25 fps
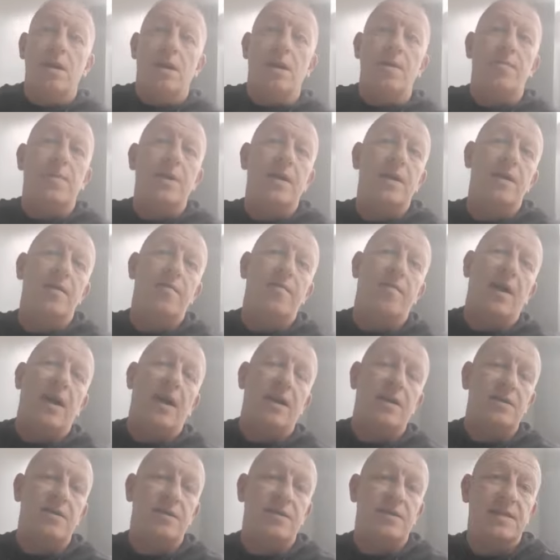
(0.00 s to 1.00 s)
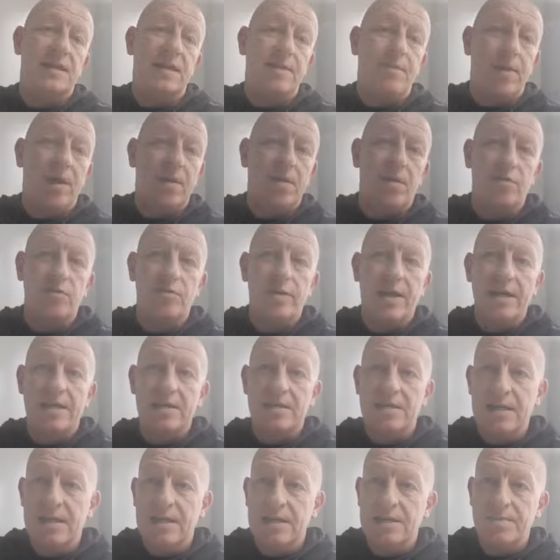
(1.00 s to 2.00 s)
I'd been advised to take
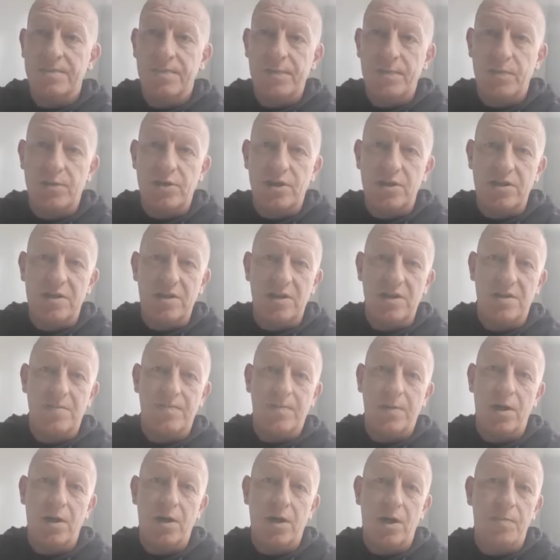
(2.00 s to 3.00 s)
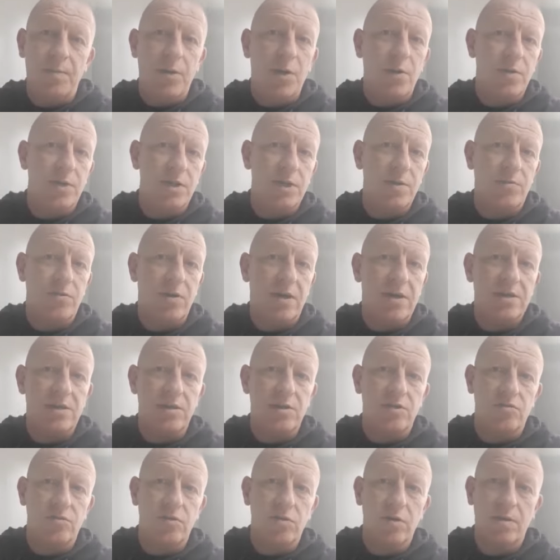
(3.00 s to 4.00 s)
methotrexate, which is an
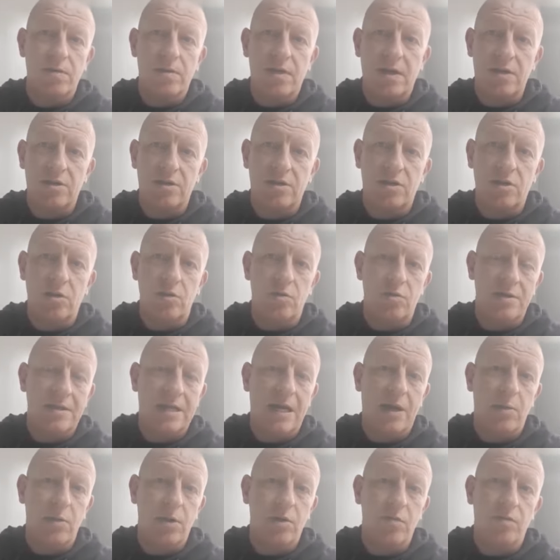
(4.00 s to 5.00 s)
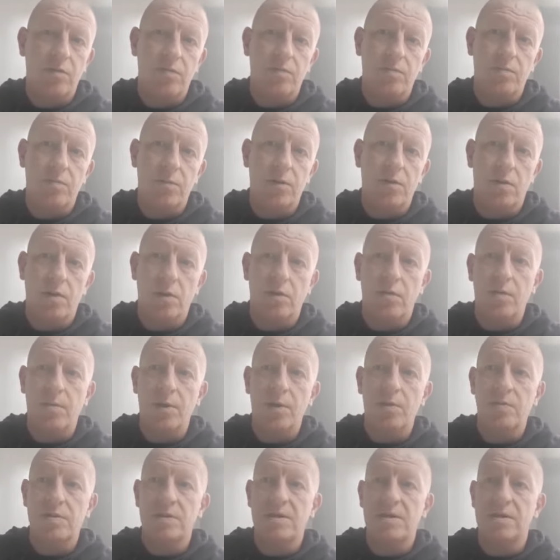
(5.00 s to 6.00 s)
immunosuppressant drug that slows down your immune